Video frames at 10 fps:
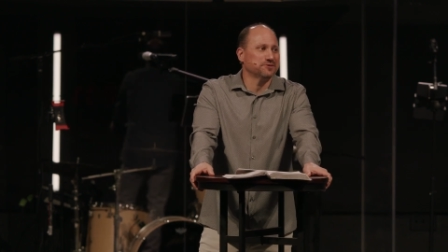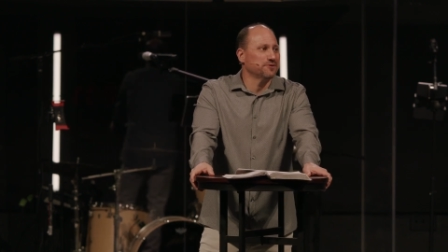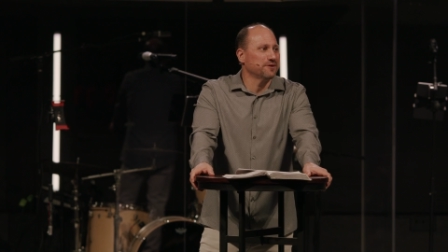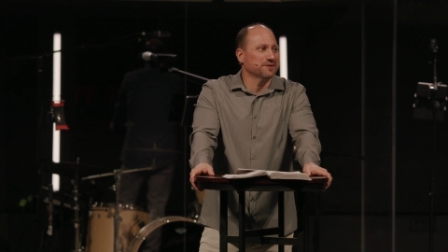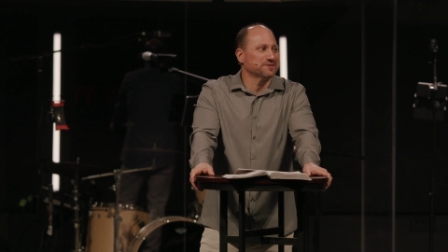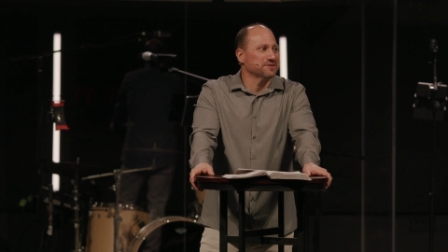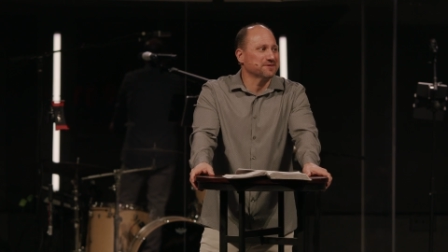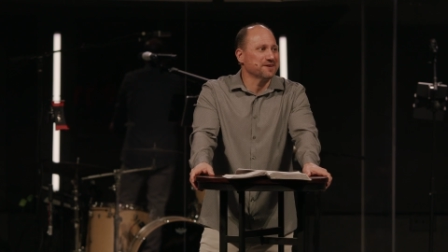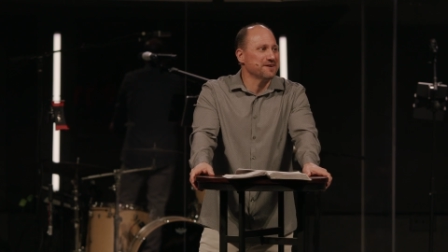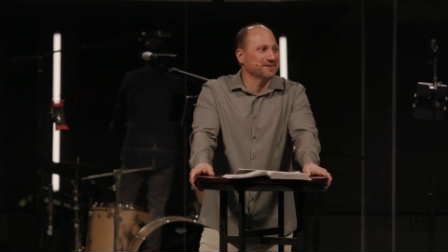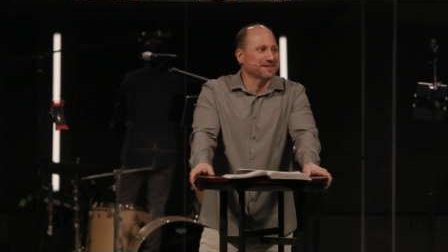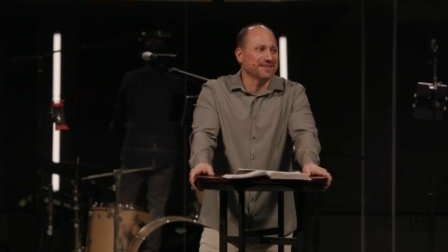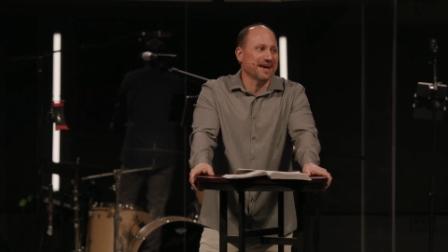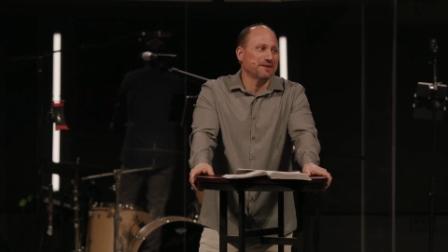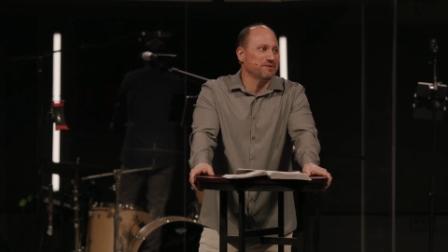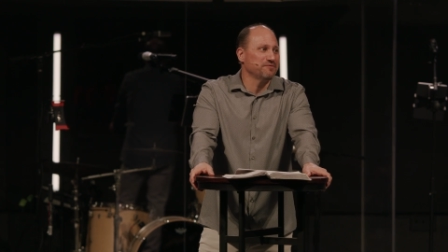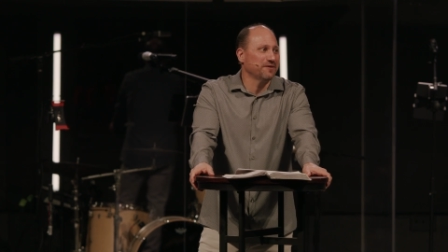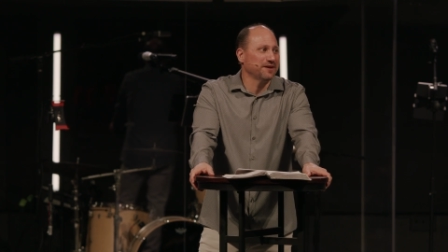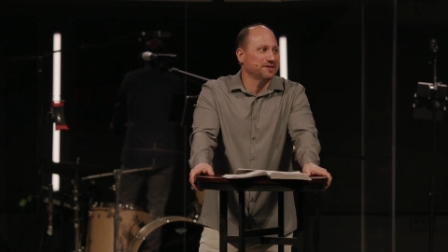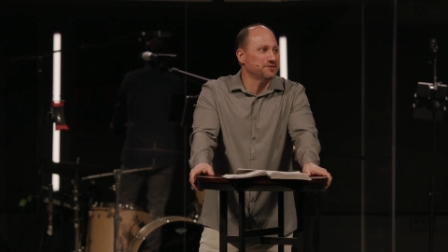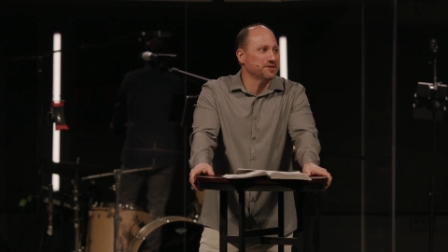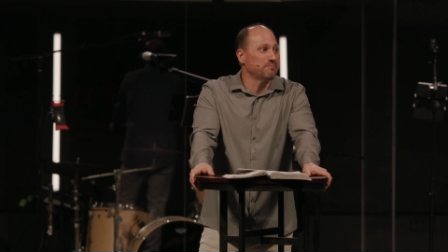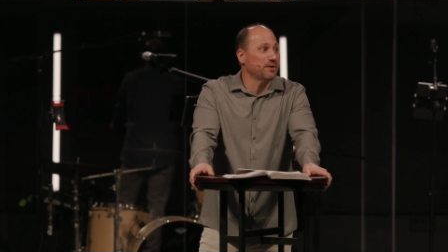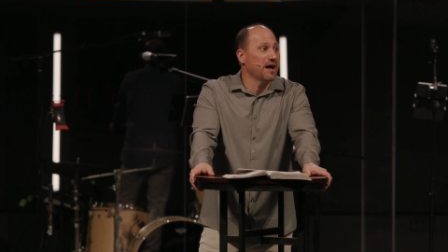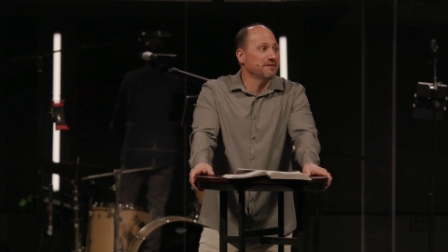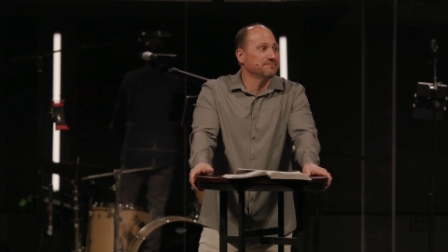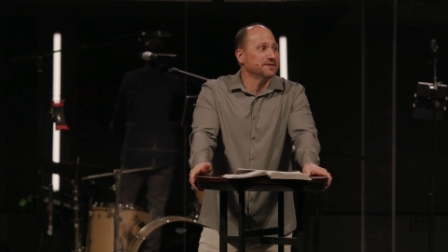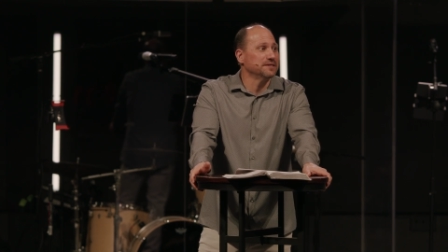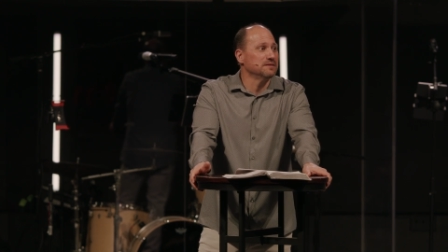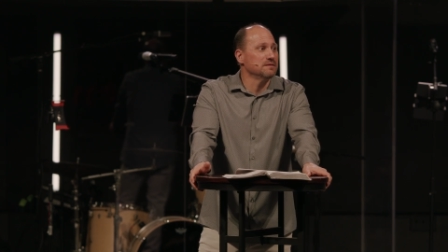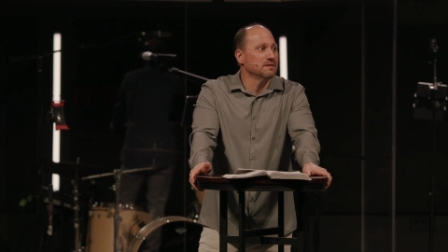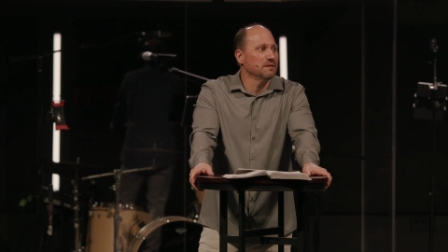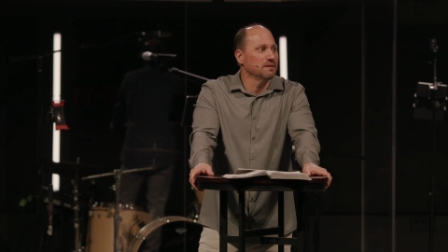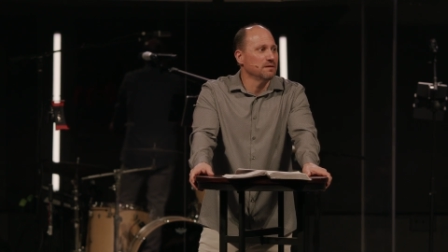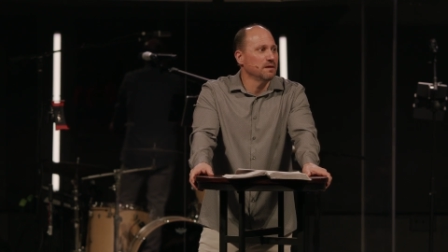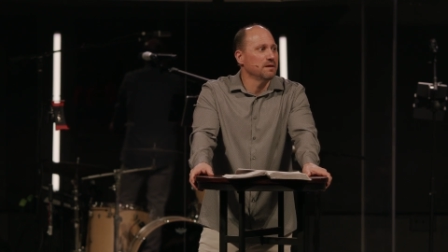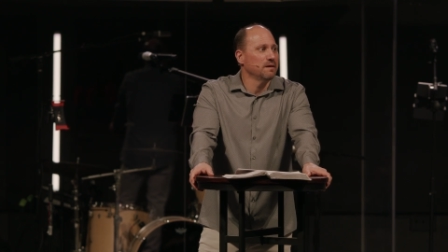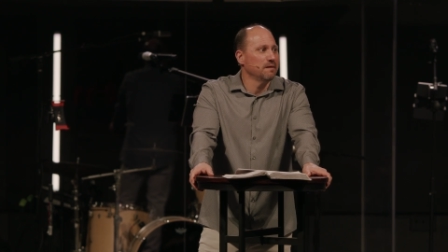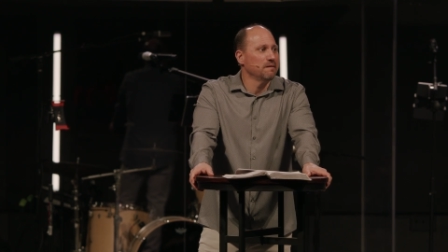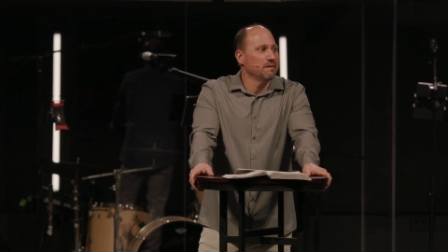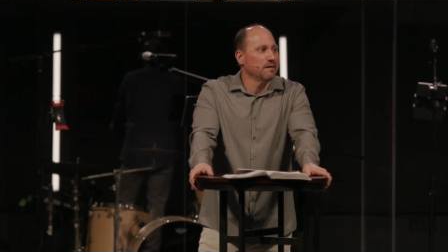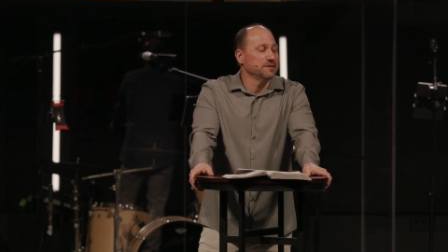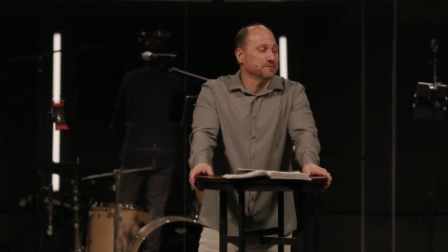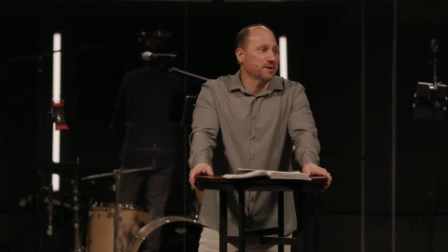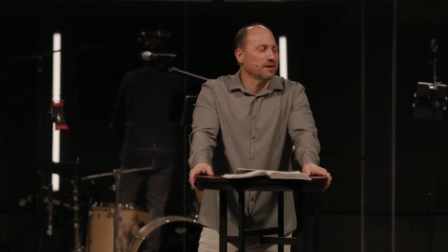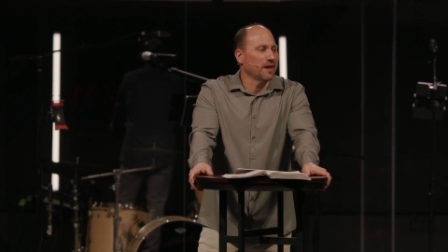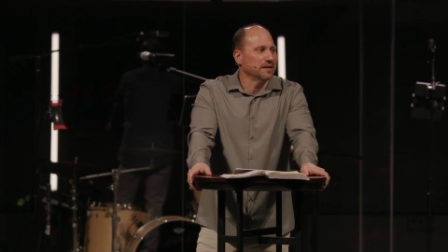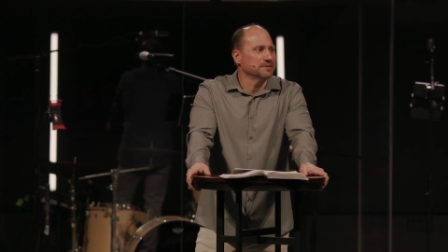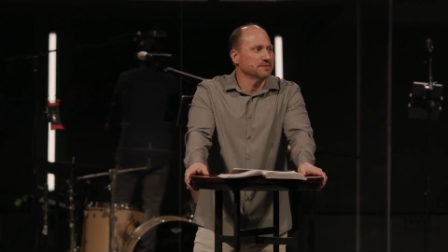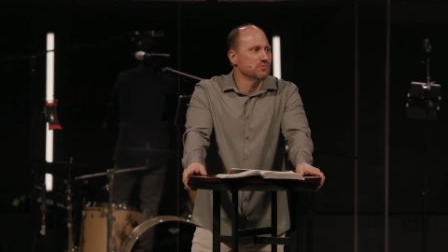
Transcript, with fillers: drunk as a skunk and thought it'd be funny to jump off and He's paralyzed.